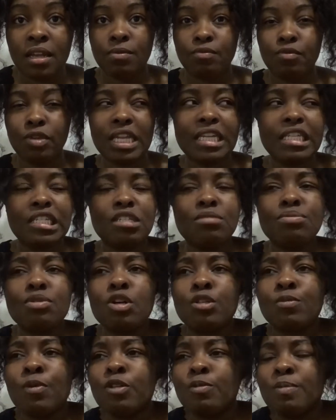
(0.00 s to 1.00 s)
Relationships are
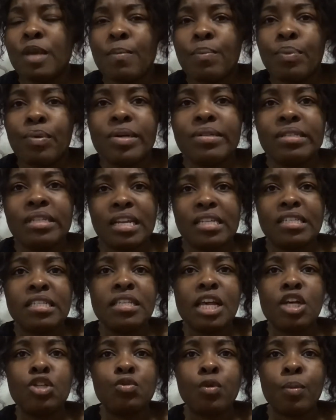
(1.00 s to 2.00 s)
supposed to be a prison, a
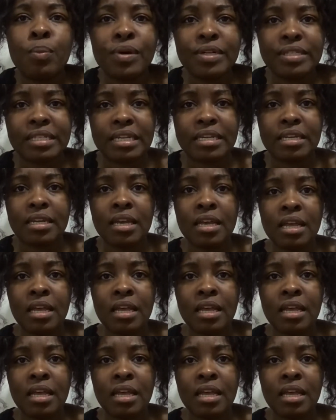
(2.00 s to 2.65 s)
sexual prison.